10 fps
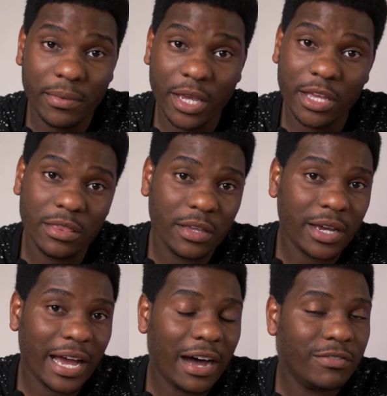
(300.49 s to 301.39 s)
in the
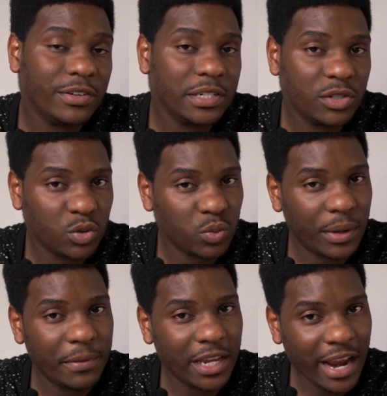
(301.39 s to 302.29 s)
covered
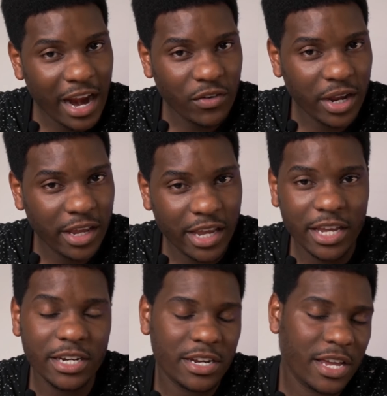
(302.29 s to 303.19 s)
swimming area.
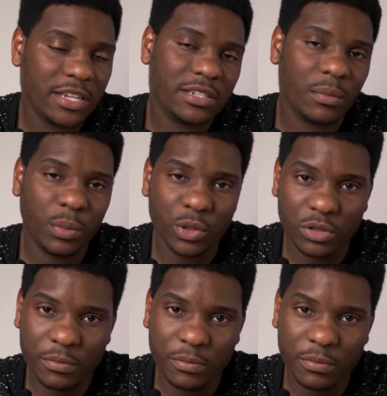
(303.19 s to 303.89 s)
It is supposed to